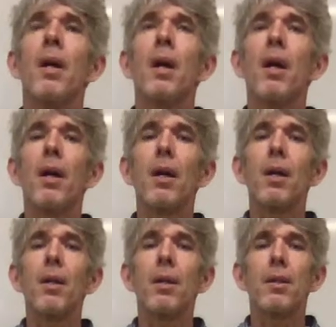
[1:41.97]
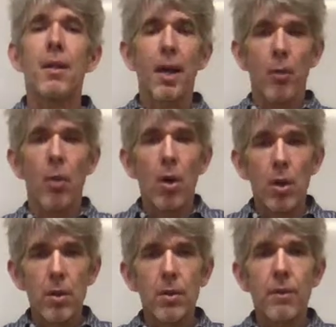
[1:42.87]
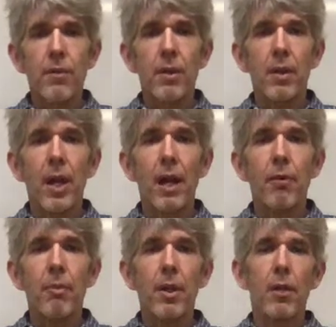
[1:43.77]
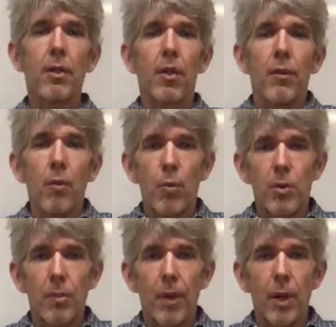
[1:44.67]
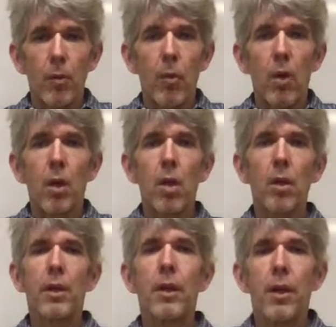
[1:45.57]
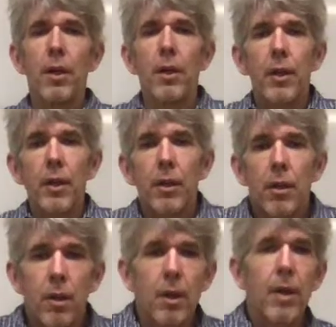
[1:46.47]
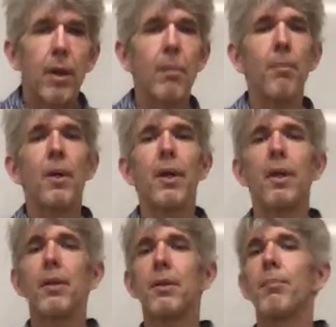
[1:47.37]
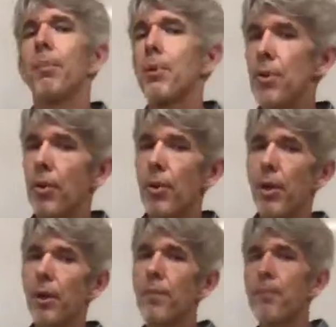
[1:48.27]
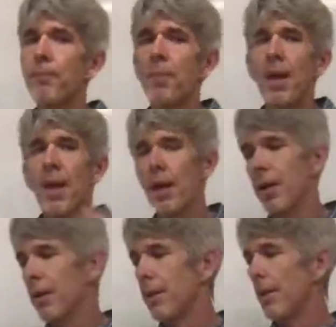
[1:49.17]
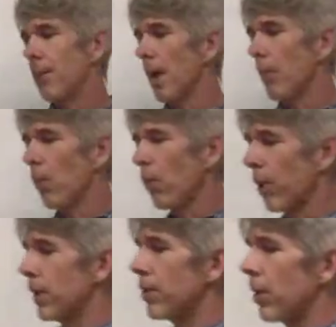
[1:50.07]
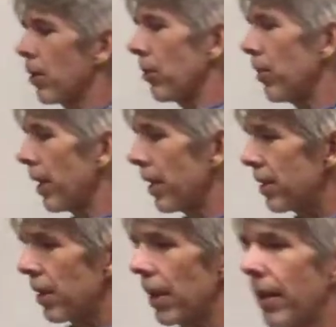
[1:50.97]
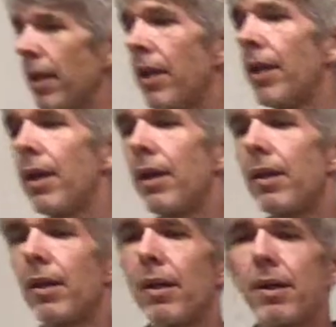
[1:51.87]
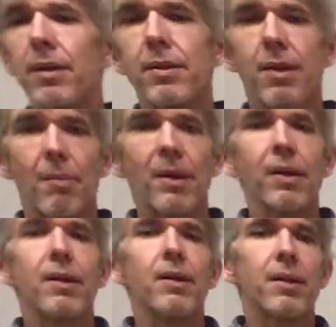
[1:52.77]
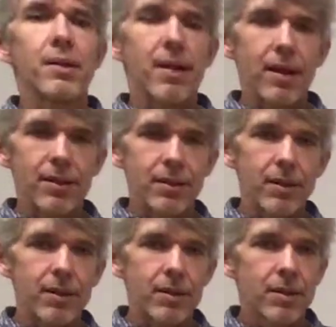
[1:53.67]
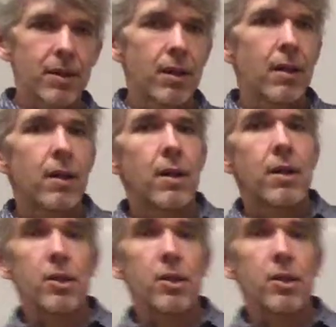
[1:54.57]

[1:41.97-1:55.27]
The side walls of the abdomen are, of course, the body wall here, and posteriorly. And abdominal organs include things like the stomach, the intestines, the